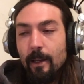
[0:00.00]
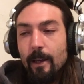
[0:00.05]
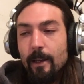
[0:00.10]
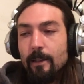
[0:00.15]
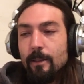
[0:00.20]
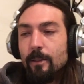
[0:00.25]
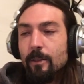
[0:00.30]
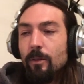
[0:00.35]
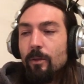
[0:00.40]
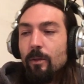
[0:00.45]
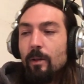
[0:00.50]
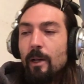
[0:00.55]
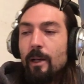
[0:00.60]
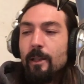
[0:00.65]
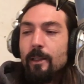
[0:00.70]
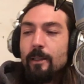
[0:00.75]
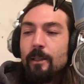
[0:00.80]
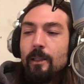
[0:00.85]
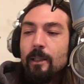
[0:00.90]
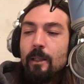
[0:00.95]
so
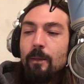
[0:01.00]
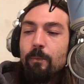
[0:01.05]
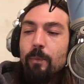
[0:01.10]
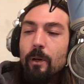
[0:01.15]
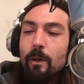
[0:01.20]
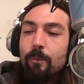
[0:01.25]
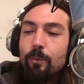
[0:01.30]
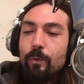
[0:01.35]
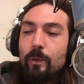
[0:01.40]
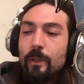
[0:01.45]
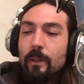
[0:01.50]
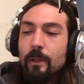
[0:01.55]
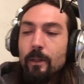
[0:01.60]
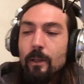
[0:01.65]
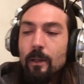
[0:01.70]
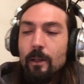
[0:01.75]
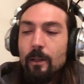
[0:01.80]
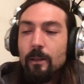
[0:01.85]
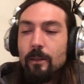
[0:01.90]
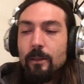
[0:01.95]
I keep up with
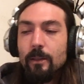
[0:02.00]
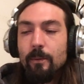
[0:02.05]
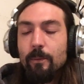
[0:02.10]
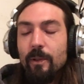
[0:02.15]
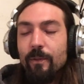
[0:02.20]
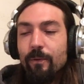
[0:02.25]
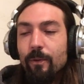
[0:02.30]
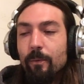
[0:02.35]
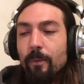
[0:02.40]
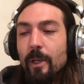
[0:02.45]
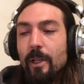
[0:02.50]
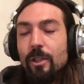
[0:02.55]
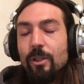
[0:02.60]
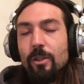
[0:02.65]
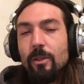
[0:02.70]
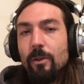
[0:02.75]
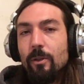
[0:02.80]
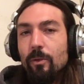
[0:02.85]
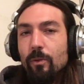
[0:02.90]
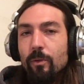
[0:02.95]
some
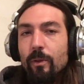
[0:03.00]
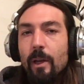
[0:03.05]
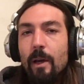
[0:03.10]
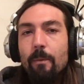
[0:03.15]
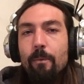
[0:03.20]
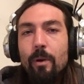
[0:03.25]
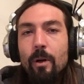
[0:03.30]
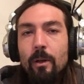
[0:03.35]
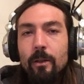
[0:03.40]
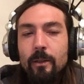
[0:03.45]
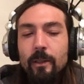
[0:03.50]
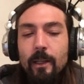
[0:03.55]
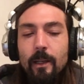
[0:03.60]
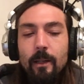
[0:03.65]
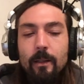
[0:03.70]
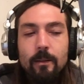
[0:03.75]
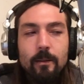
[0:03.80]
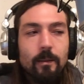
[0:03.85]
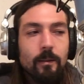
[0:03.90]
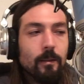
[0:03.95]
information through that
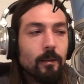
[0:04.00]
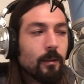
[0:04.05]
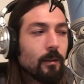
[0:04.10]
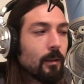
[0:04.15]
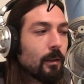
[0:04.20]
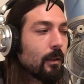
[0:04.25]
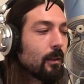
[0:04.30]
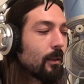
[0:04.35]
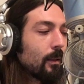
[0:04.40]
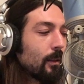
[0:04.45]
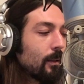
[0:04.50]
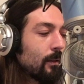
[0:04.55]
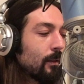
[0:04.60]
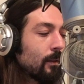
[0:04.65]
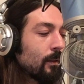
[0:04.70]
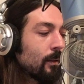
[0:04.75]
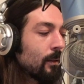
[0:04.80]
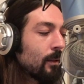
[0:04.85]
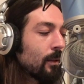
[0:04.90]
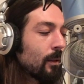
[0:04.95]
podcast, and
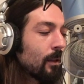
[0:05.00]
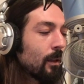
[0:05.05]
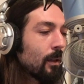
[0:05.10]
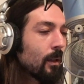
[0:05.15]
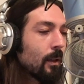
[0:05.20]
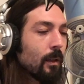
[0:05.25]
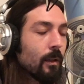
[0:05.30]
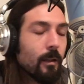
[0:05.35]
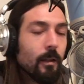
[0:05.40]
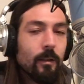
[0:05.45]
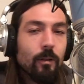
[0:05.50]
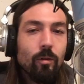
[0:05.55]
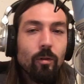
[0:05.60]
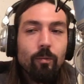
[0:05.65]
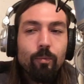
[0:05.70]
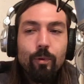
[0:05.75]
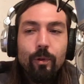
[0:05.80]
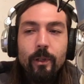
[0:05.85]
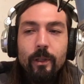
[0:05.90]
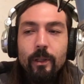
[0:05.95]
they do a
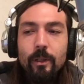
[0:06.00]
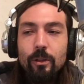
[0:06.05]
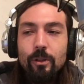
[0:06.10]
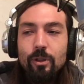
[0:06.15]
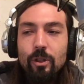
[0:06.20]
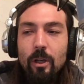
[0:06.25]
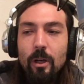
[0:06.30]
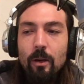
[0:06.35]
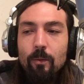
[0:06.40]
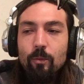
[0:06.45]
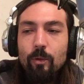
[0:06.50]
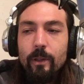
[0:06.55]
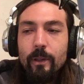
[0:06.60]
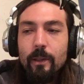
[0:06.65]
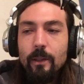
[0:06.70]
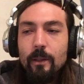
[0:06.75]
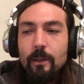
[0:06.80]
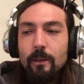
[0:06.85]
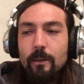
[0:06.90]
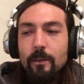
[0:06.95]
pretty good job with
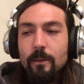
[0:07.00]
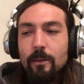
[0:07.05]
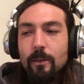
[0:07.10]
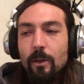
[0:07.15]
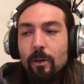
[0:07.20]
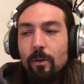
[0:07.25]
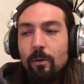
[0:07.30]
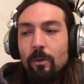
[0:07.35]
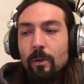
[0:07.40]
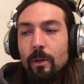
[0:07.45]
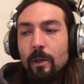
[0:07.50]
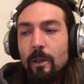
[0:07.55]
it. So,